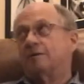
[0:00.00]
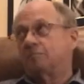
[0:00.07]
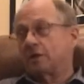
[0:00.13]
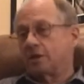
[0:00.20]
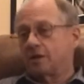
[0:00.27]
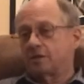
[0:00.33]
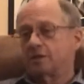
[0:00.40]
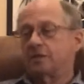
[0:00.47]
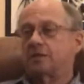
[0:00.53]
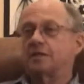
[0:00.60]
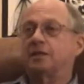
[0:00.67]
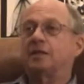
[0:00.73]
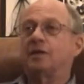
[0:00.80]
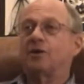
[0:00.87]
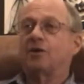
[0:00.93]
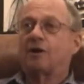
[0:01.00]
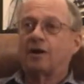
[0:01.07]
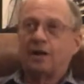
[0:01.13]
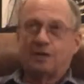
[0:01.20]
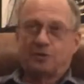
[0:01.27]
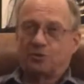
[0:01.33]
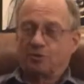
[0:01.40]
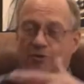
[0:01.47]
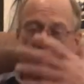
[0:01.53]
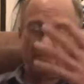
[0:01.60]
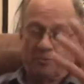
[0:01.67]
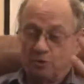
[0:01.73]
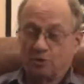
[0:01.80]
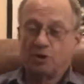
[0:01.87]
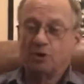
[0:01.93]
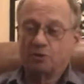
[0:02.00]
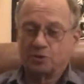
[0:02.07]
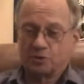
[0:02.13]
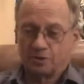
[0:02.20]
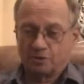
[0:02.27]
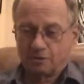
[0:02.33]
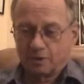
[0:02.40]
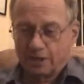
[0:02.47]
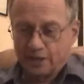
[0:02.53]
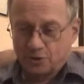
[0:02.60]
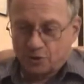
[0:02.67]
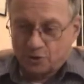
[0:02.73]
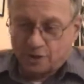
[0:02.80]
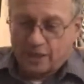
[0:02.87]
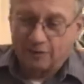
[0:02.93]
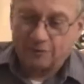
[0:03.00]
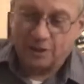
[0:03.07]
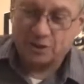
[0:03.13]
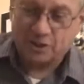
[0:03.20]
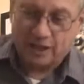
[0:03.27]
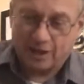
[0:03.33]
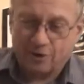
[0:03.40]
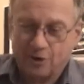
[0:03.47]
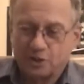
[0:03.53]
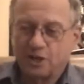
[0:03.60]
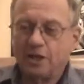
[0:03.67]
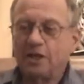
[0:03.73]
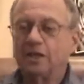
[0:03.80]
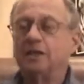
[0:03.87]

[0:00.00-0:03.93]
because of the CDRH or Bureau's laser safety standards,